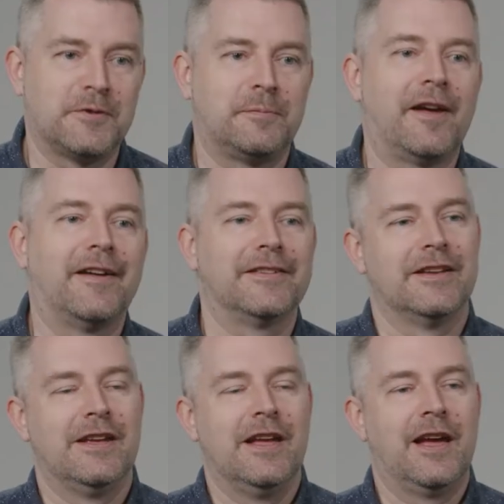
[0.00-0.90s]

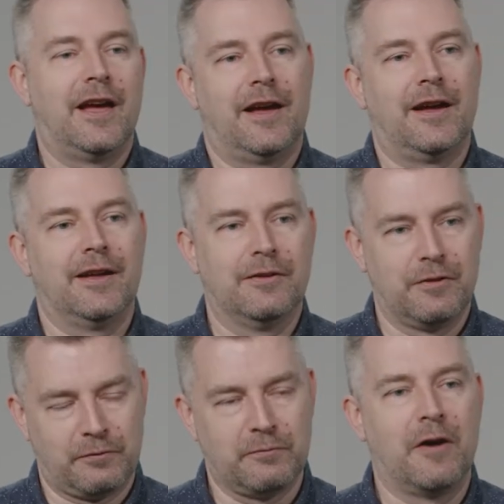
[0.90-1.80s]
spells uh,
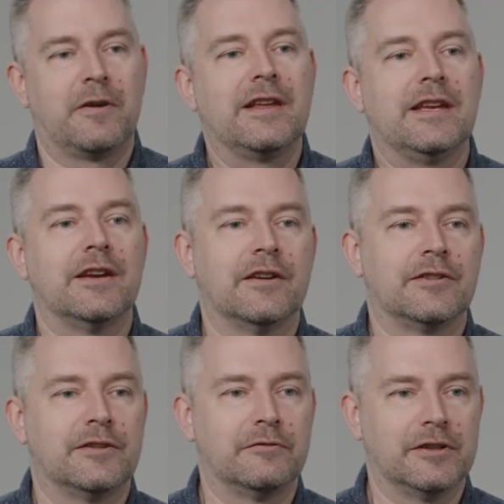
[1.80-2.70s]
throughout a
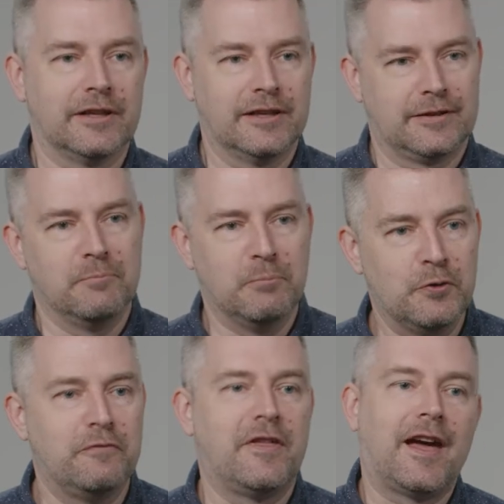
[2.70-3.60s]
year to really, to
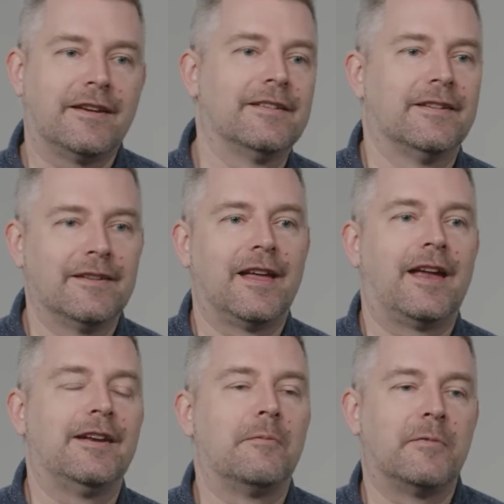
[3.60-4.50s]
move that,
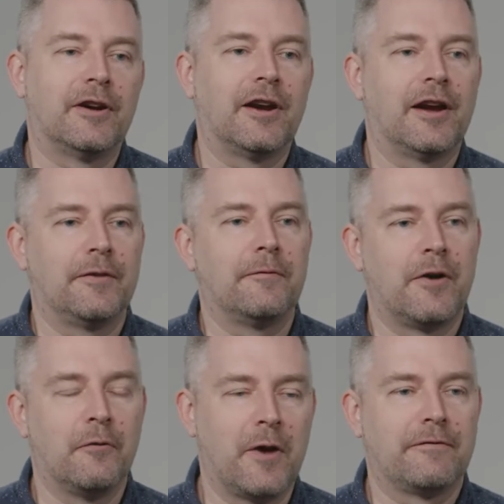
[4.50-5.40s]
that number
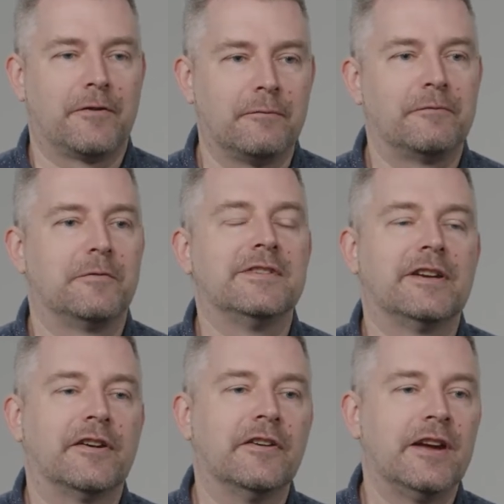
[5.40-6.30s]
um, away from, from
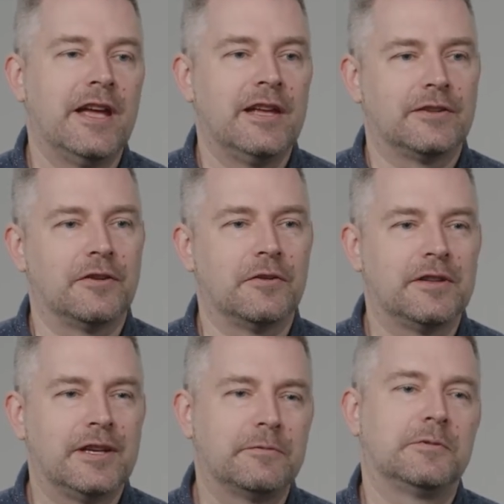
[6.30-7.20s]
zero. So
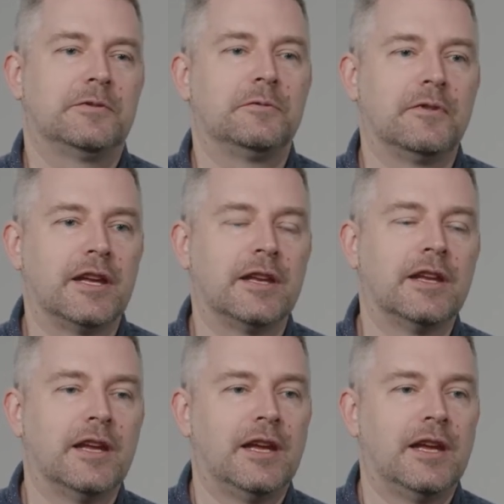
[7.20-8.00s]
the difference between